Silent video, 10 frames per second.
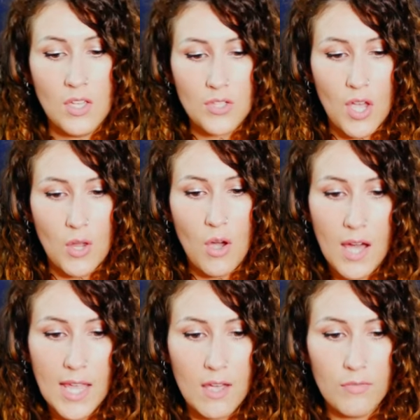So
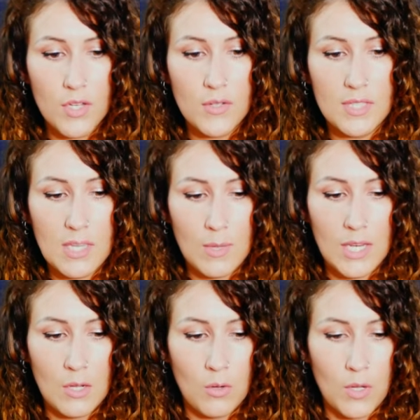I have used
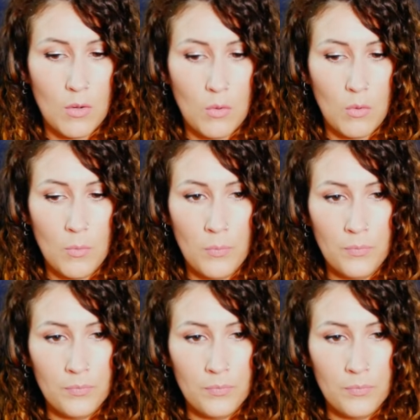CBD oil